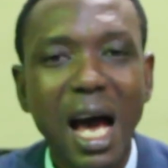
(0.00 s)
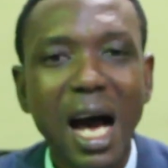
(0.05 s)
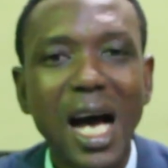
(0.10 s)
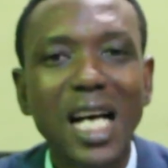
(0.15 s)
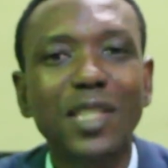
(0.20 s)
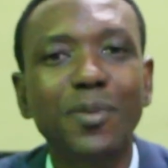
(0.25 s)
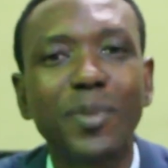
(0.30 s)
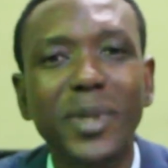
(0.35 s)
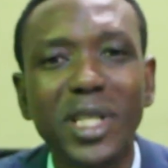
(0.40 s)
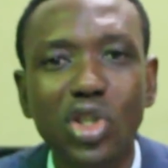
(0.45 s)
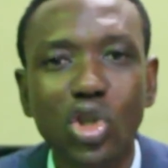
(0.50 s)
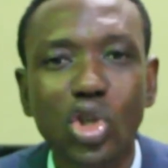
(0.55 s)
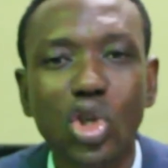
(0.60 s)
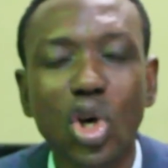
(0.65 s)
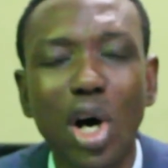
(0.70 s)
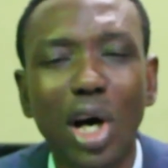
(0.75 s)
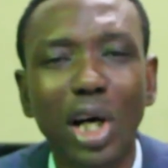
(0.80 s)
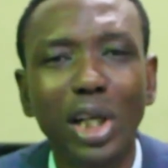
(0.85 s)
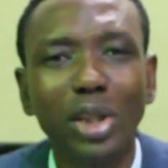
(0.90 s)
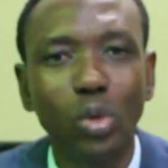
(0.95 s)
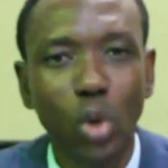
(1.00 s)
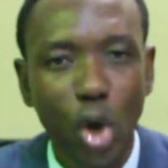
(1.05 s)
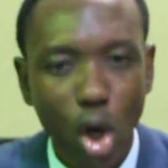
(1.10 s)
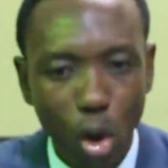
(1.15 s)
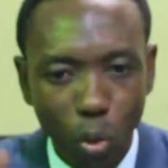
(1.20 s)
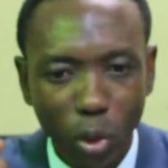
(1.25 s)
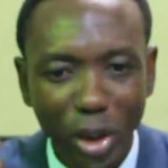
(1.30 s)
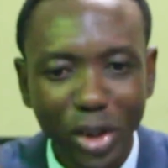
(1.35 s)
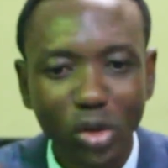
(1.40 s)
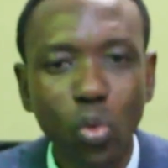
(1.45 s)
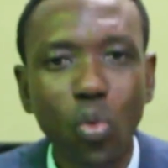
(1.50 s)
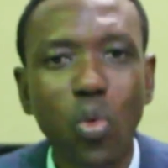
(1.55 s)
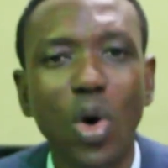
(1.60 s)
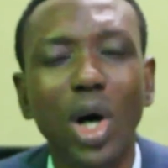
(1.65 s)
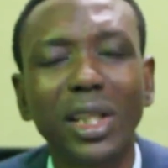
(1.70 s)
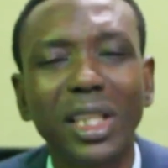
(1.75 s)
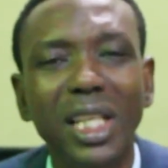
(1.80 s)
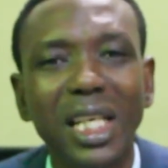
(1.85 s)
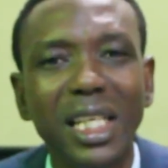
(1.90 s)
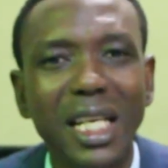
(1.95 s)
has been soiled with
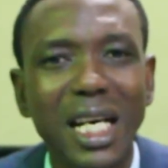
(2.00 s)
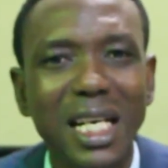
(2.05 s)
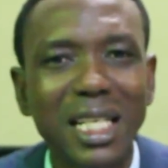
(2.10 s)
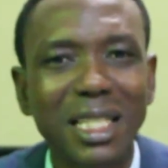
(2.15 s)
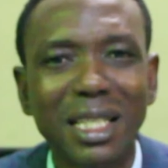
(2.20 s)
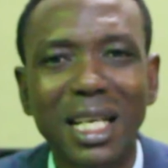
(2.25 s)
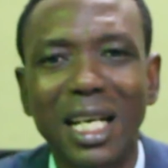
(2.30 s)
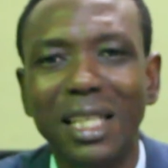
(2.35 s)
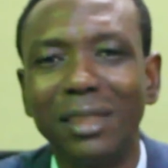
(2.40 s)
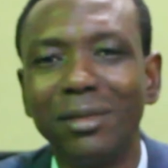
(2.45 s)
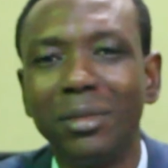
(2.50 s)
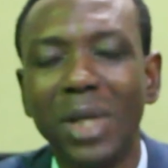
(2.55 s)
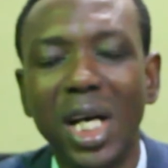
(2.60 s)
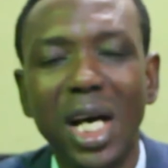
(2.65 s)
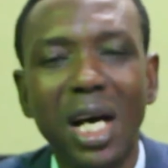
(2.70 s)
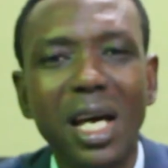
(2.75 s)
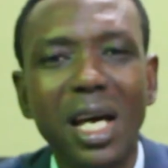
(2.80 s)
worldliness and